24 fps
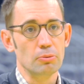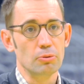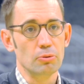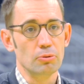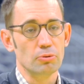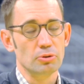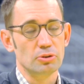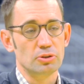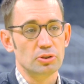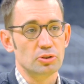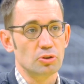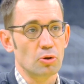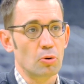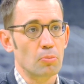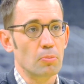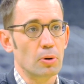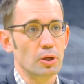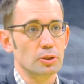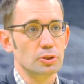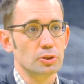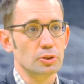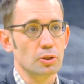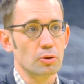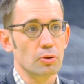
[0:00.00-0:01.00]
there's so
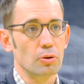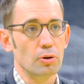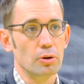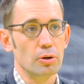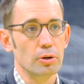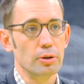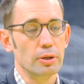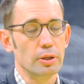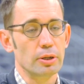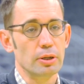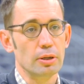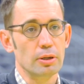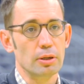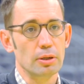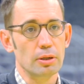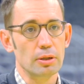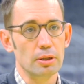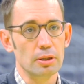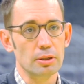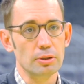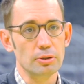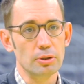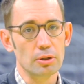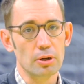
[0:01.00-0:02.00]
much to learn, and,
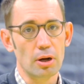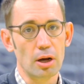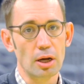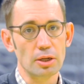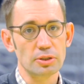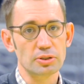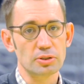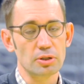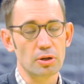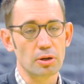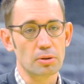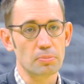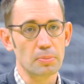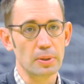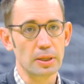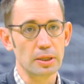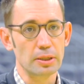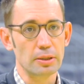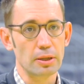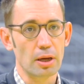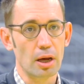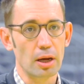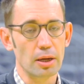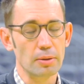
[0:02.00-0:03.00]
and you're awestruck many
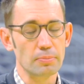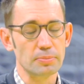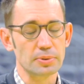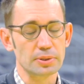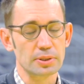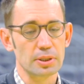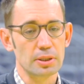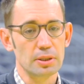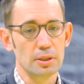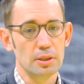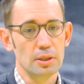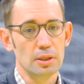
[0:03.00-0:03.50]
times.